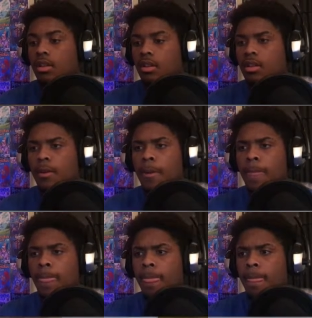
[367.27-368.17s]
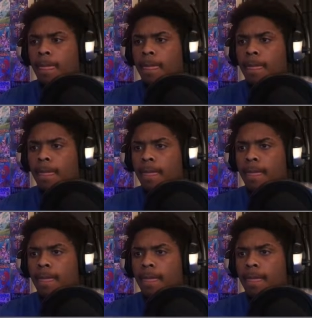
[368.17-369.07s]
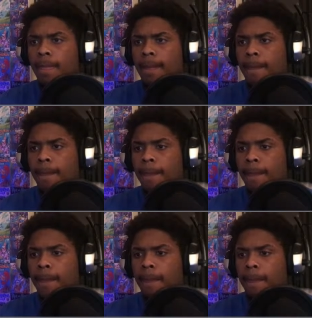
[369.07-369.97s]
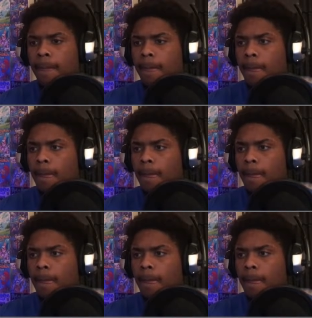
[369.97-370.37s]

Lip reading: Nothing is said.